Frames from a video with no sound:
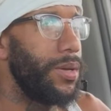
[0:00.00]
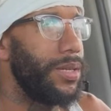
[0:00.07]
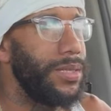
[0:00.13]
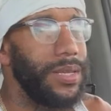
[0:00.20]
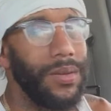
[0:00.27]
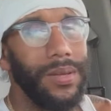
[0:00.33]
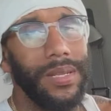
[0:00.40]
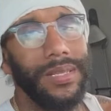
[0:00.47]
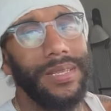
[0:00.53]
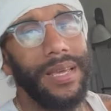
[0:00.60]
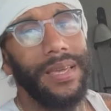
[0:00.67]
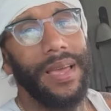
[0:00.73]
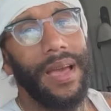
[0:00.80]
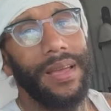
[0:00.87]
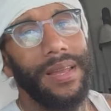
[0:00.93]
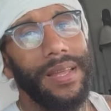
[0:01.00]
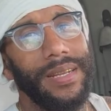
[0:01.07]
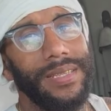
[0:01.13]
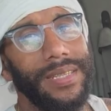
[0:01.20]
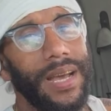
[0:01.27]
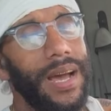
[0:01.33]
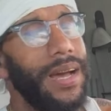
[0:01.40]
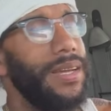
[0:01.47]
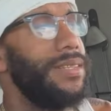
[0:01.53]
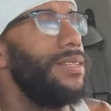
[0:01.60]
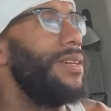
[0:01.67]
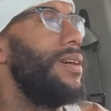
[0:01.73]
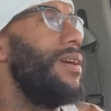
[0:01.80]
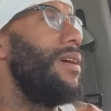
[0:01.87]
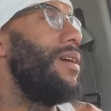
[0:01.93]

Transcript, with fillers: We continue to take calculated shots.